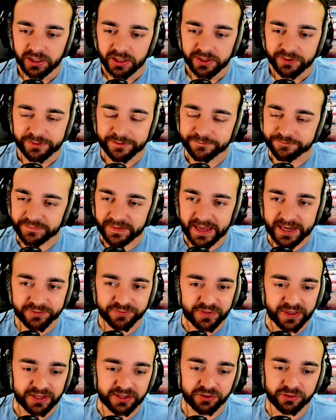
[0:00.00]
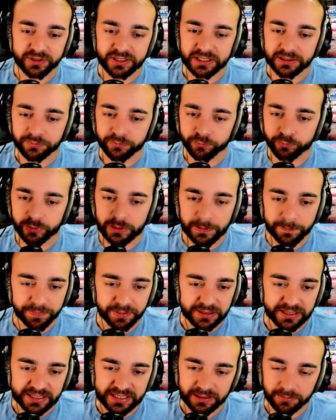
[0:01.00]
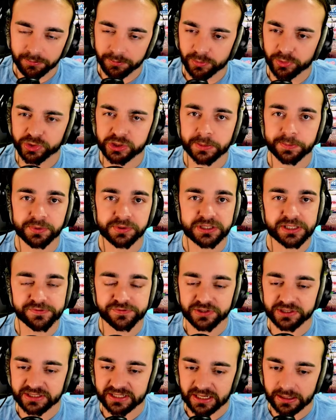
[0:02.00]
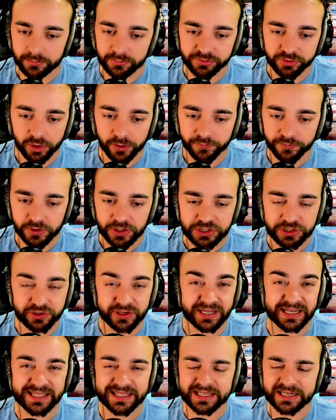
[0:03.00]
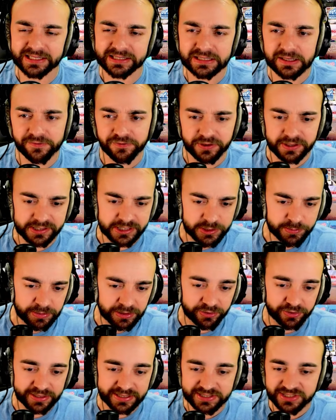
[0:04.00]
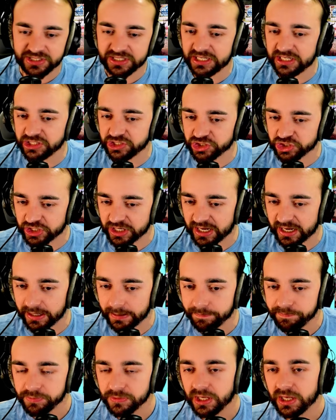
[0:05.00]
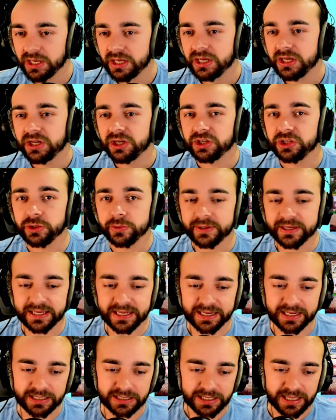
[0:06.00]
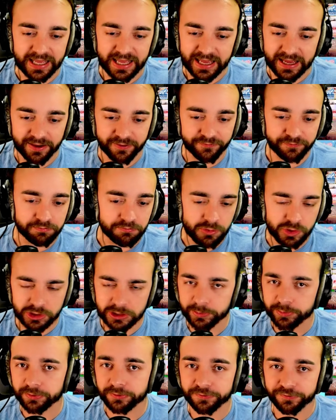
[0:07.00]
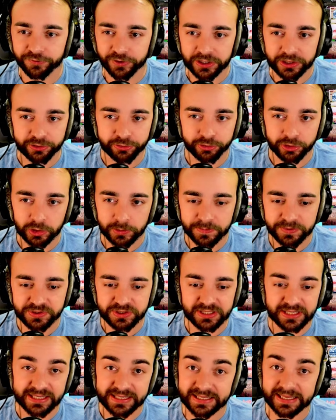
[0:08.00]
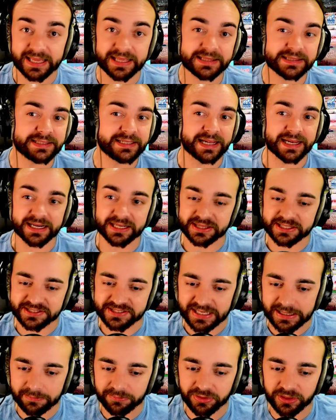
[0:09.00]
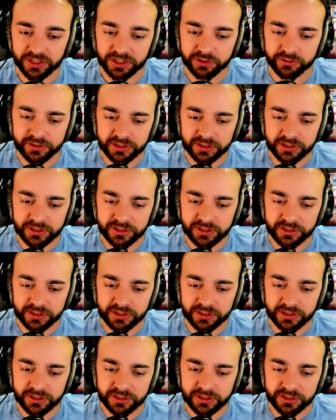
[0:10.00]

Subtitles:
the fact that you can replay it multiple different times over and you're going to get a different experience each time. You can have multiple friend groups, and again, kind of the same thing.